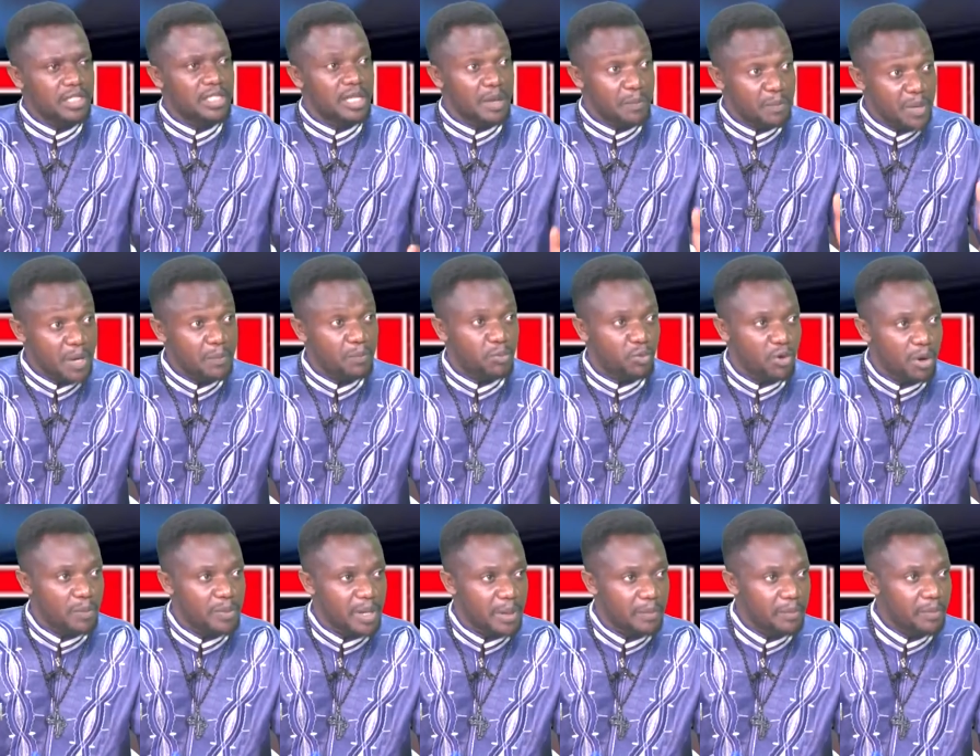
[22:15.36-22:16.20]
a big
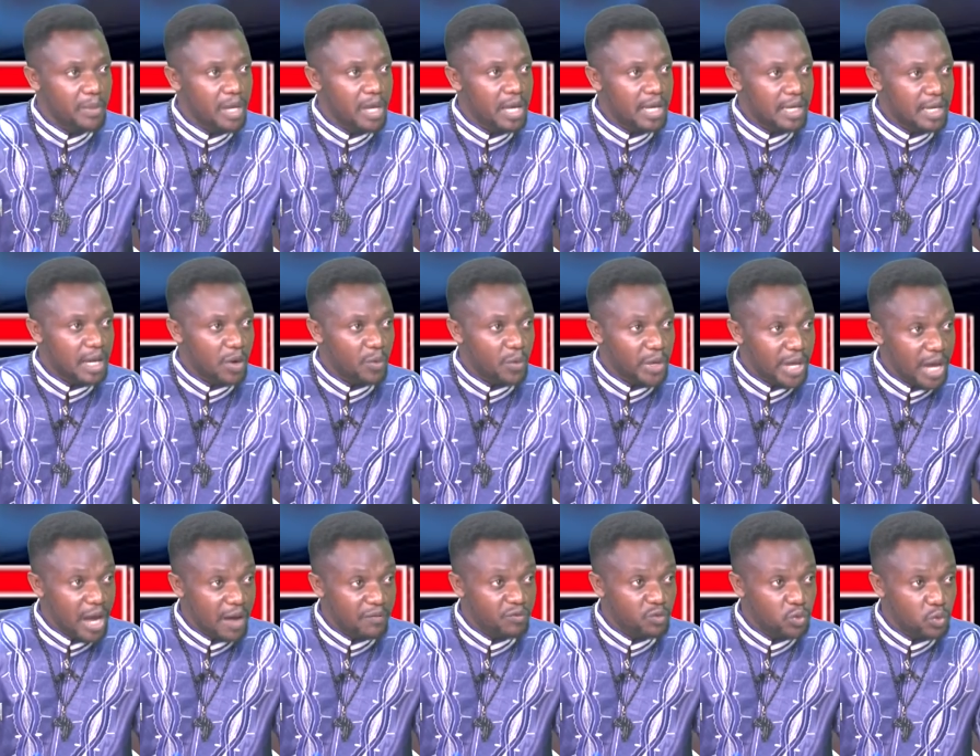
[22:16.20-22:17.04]
problem that we
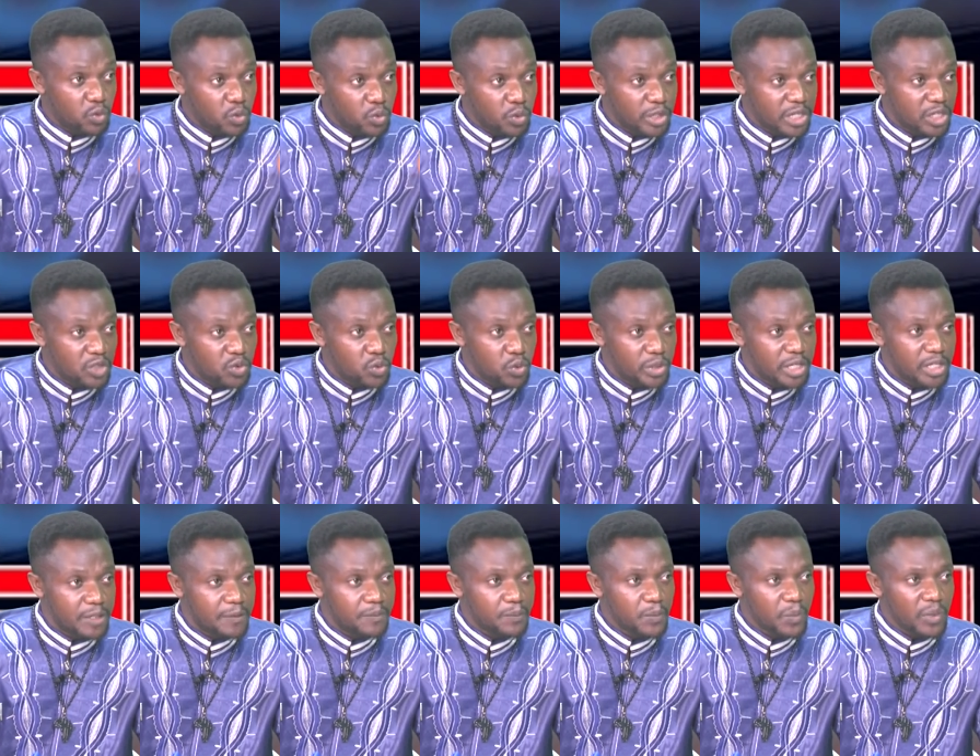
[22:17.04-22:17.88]
have to look into
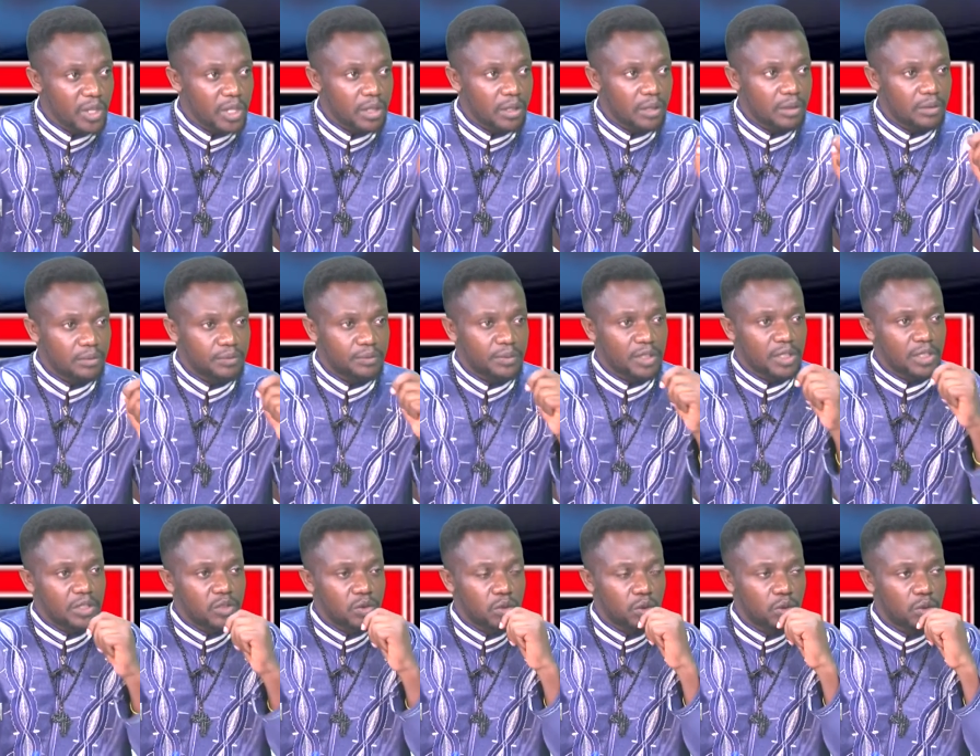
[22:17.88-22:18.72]
it.
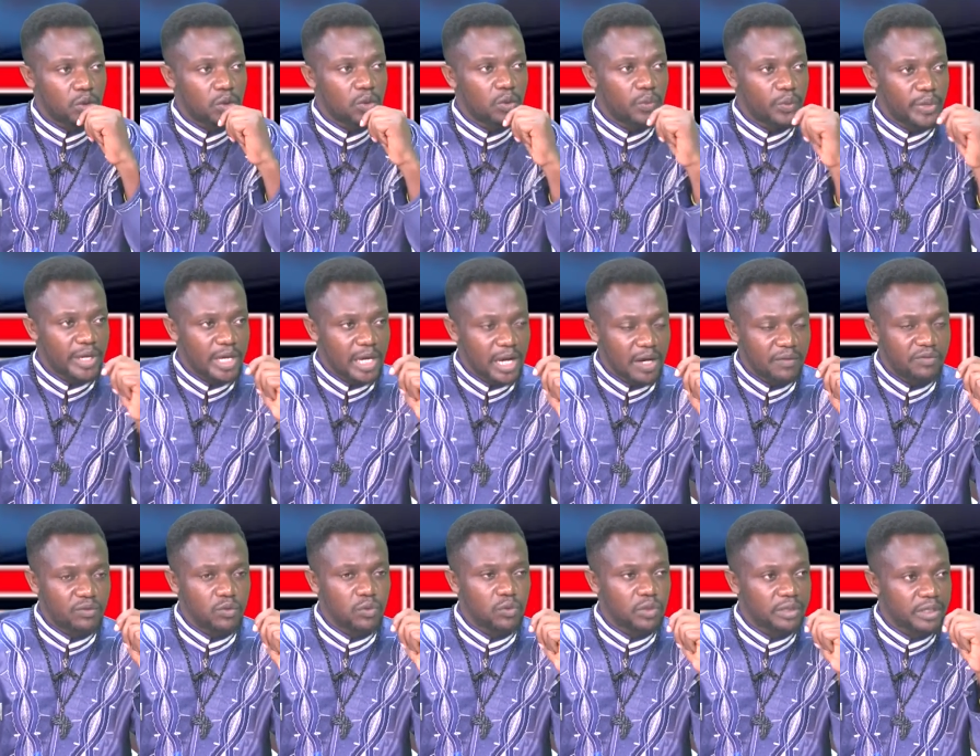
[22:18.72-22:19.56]
So we
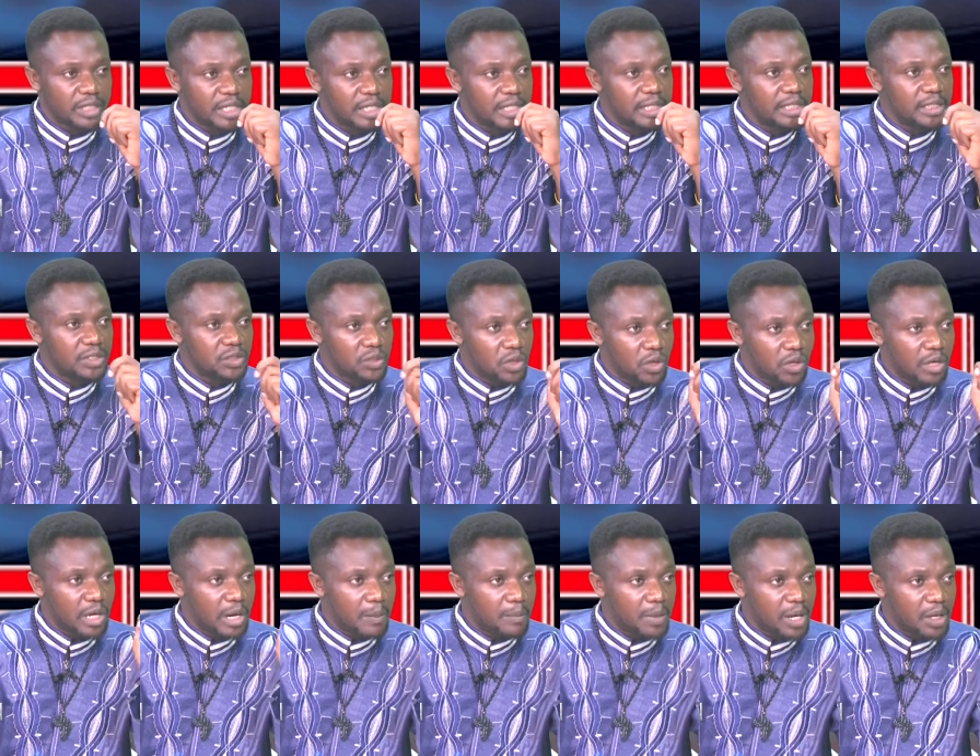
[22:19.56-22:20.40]
have to really talk
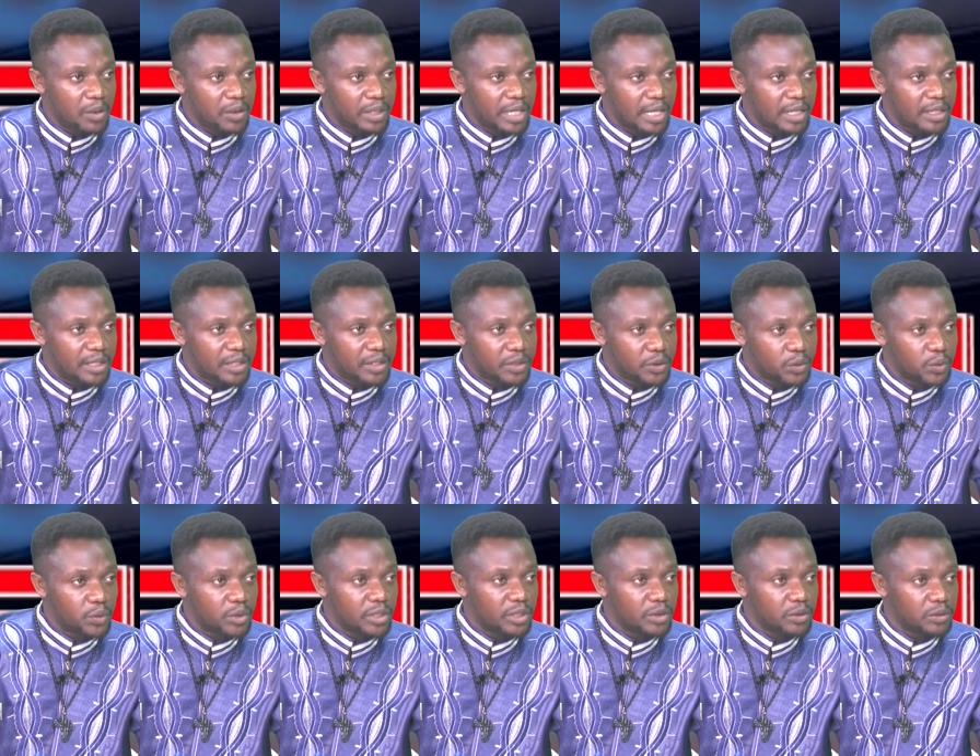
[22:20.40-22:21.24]
about that
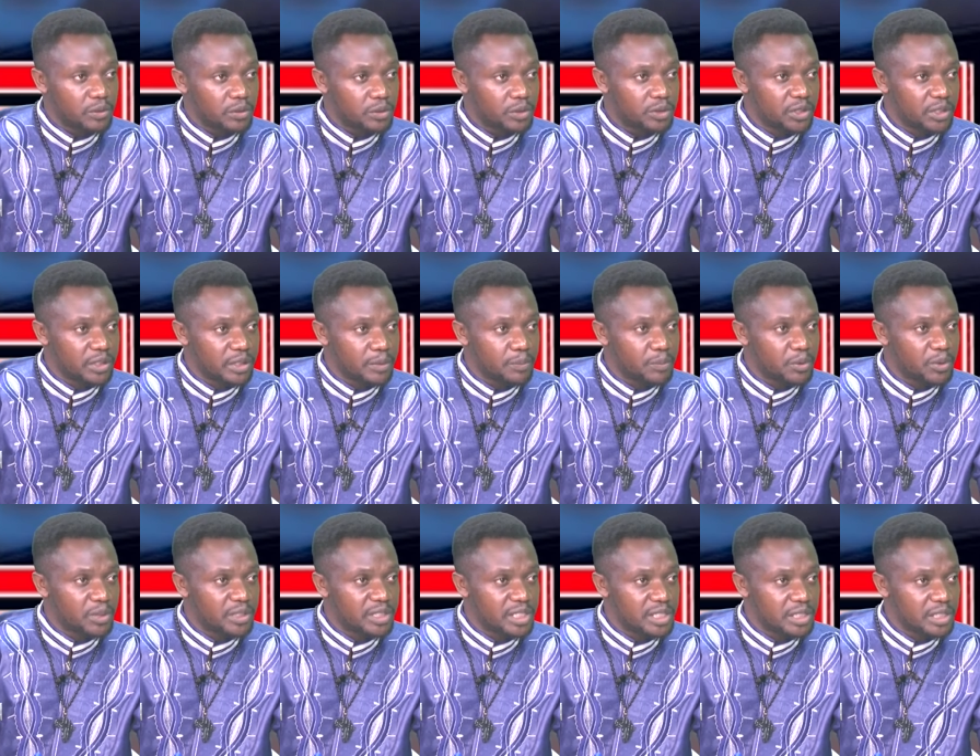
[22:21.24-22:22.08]
youth inclusion in
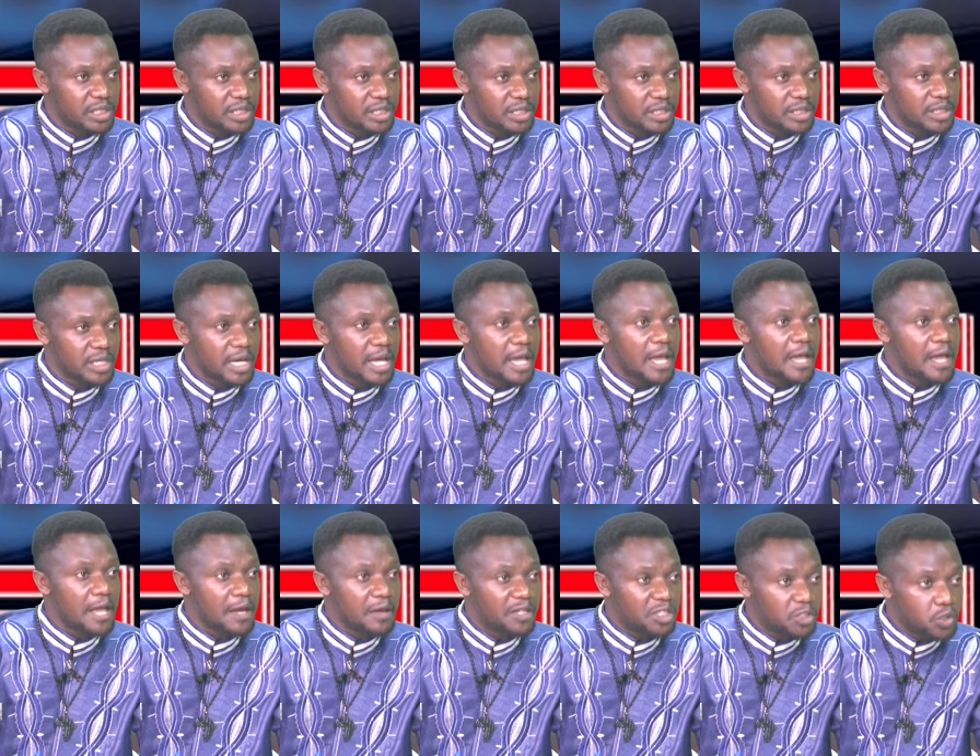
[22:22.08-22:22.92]
politics is
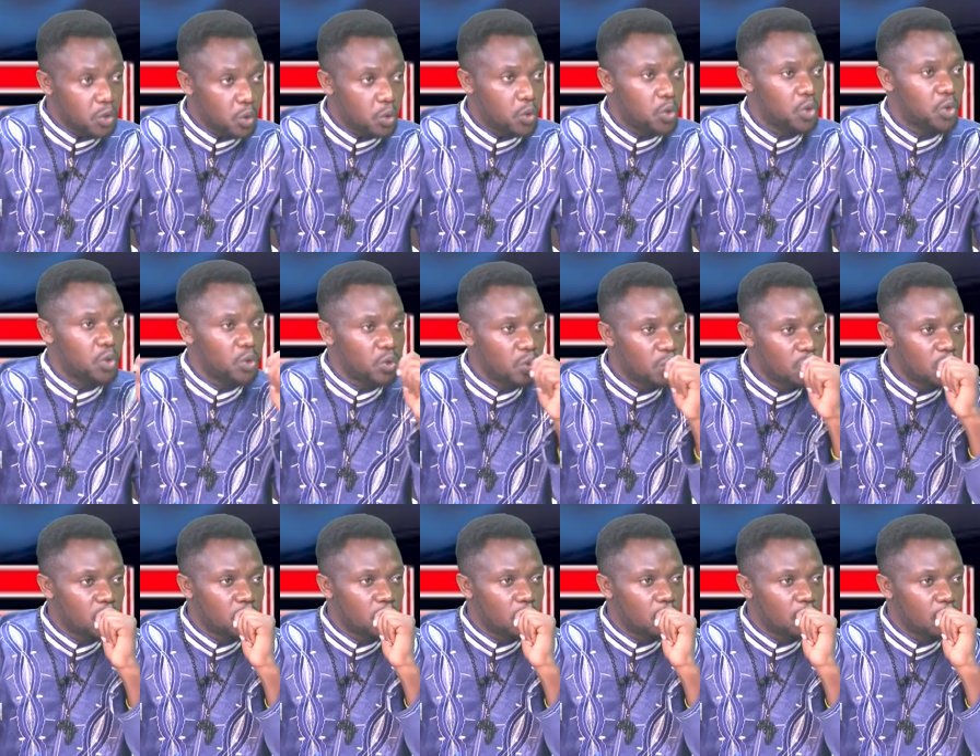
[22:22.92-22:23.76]
a joke.
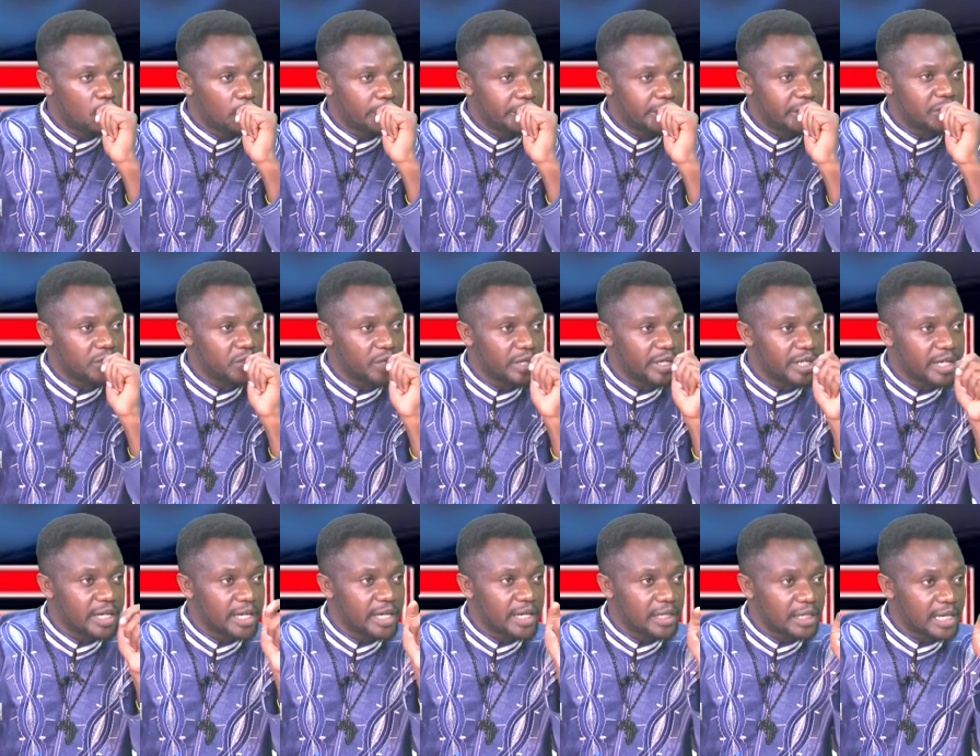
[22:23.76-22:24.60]
It's not
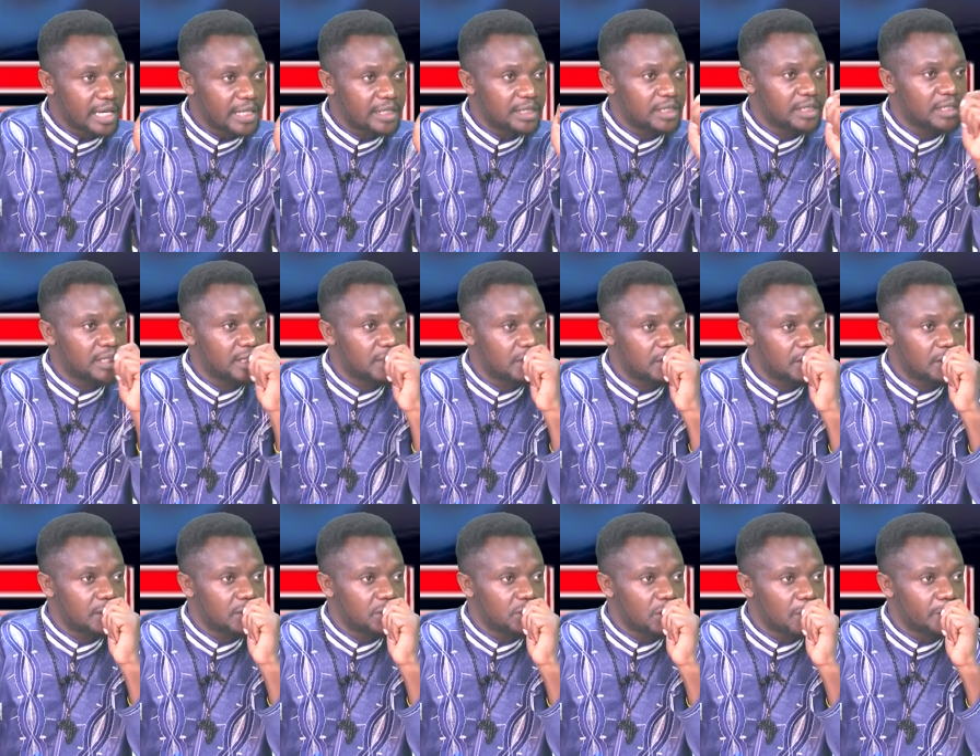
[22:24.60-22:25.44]
yet a realistic
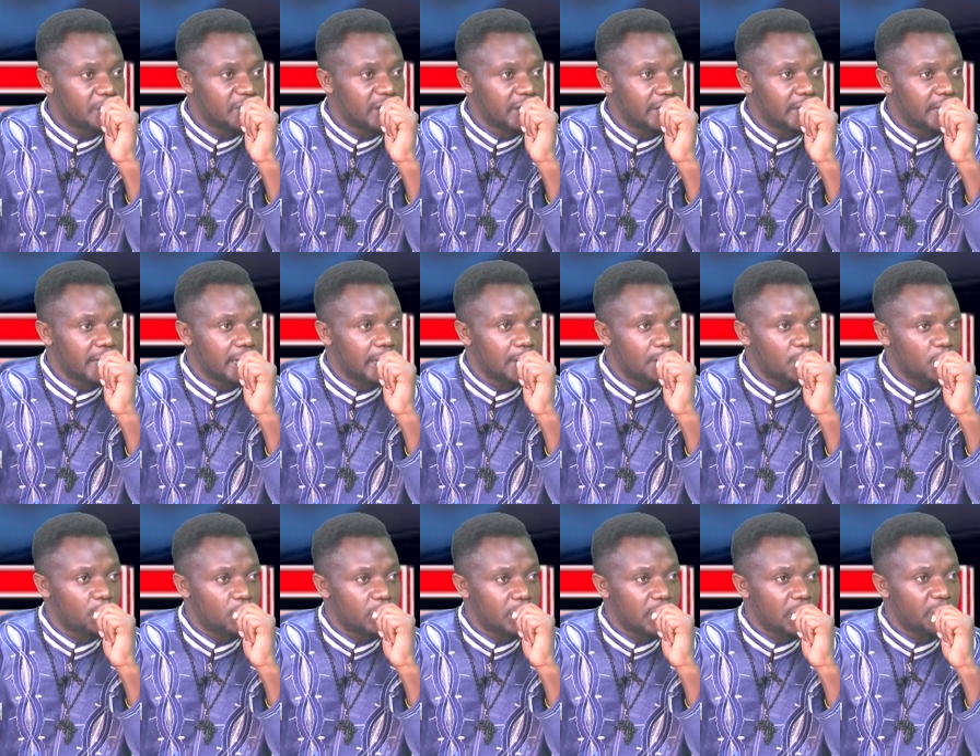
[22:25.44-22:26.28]
something in
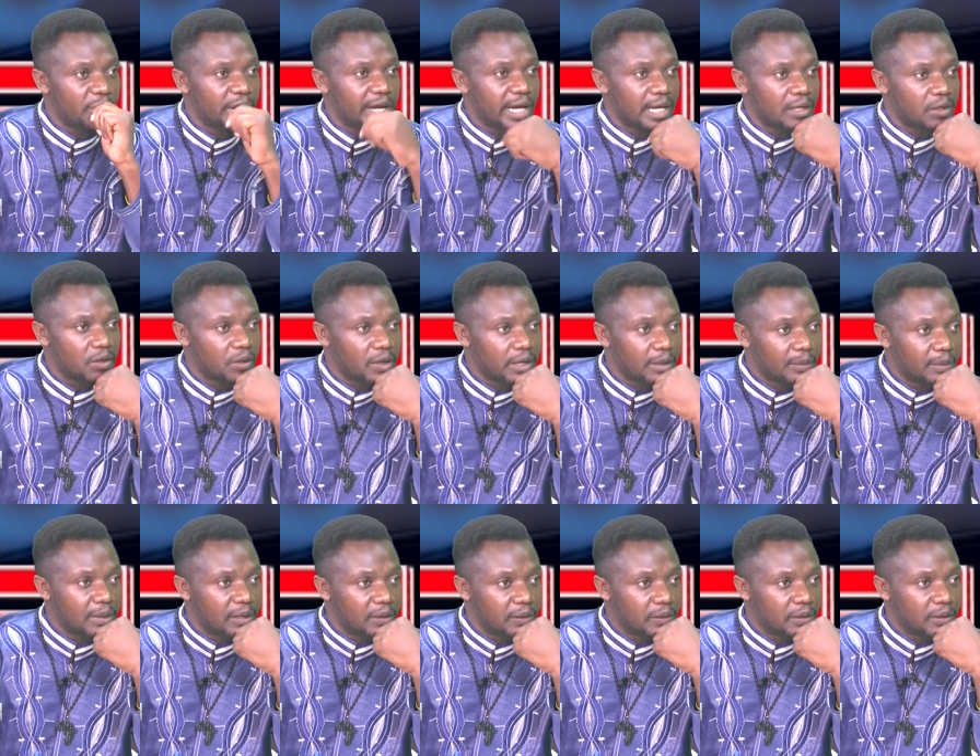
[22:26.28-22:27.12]
Cameroon that we can talk
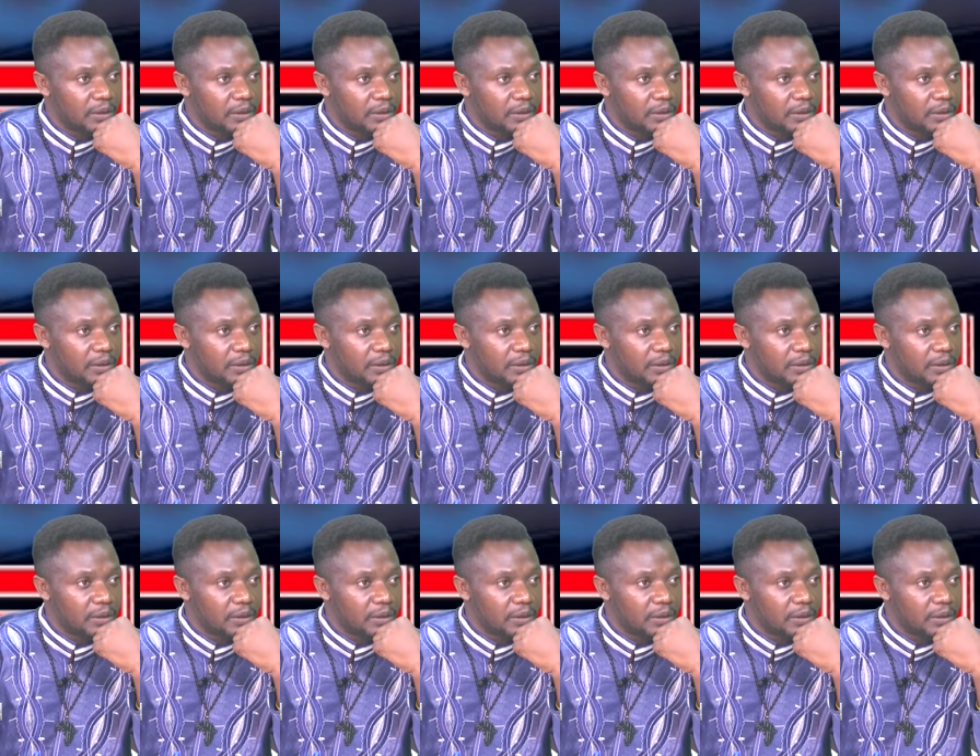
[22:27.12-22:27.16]
about.